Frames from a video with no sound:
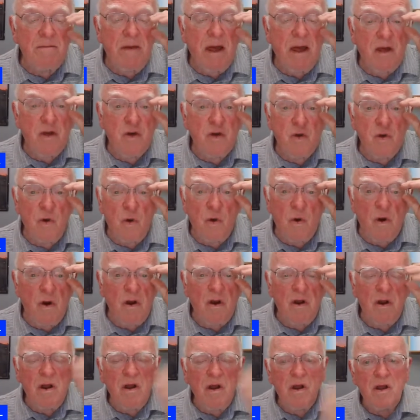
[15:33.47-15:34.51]
Make
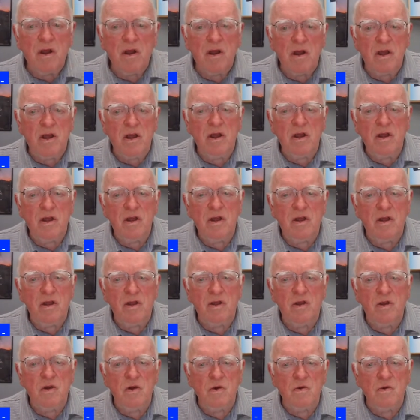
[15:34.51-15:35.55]
sure
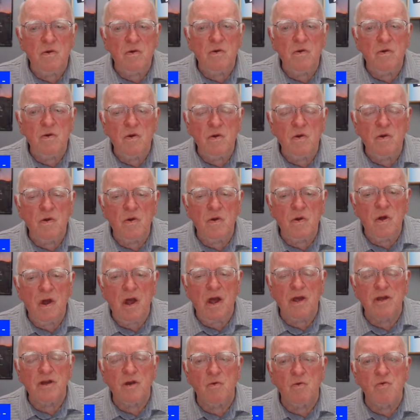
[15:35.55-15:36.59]
you,
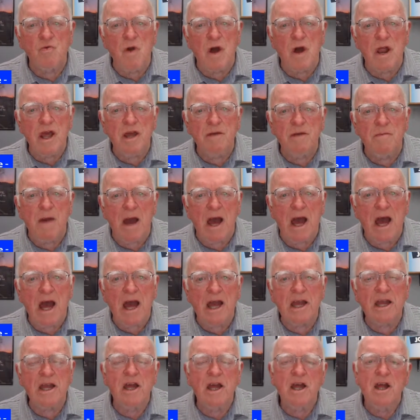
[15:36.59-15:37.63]
as a running
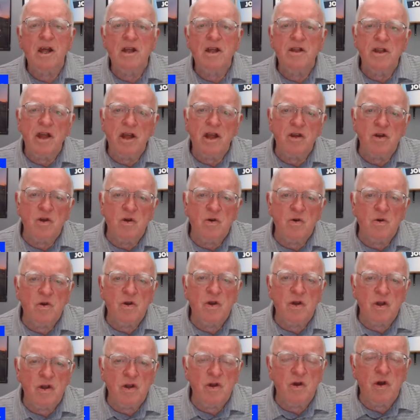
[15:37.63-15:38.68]
back, that
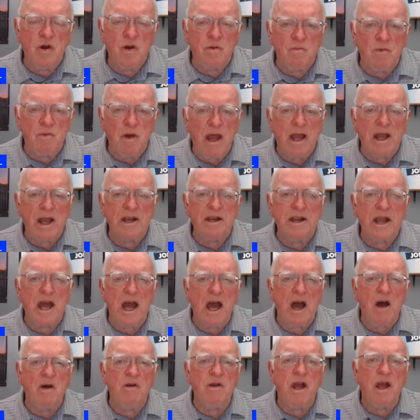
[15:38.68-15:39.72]
you can break it
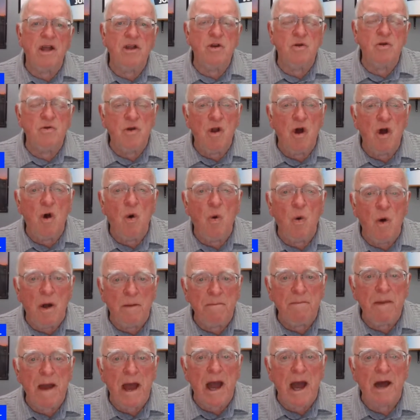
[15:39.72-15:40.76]
down and you know
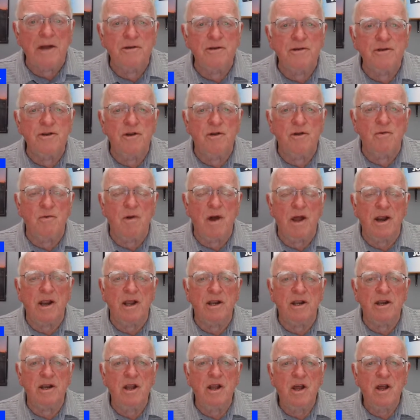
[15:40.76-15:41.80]
what pattern you're
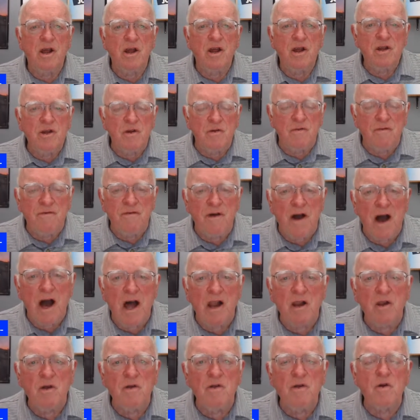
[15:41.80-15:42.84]
running. You
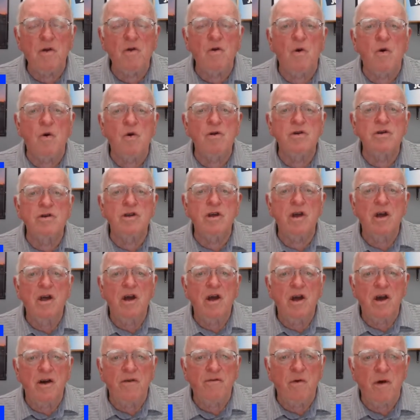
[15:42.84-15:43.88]
follow the course
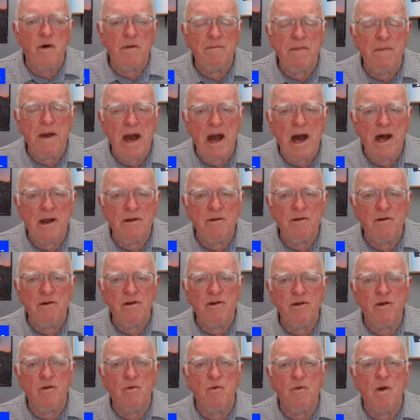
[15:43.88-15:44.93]
of what
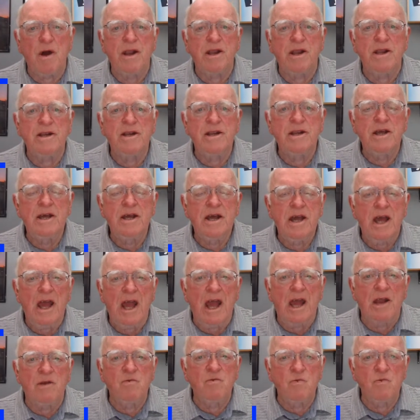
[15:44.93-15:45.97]
pattern you're running
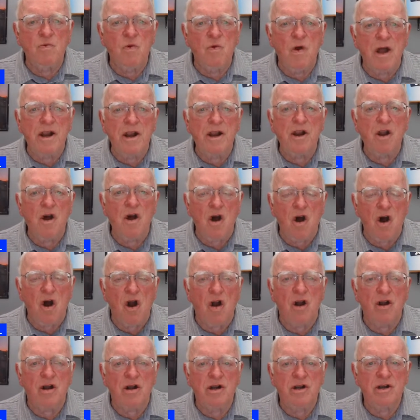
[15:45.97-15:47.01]
and run it
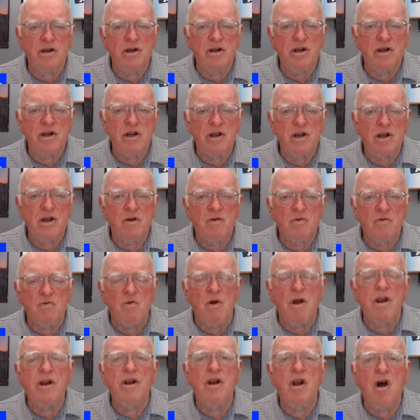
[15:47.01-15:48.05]
hard.
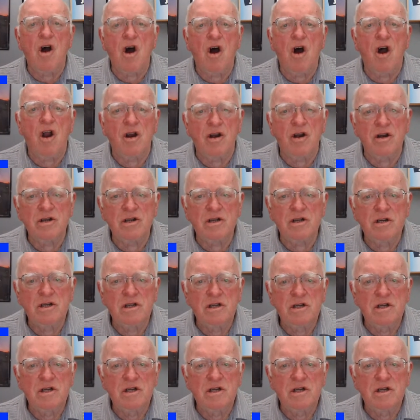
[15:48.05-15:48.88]
Run it hard.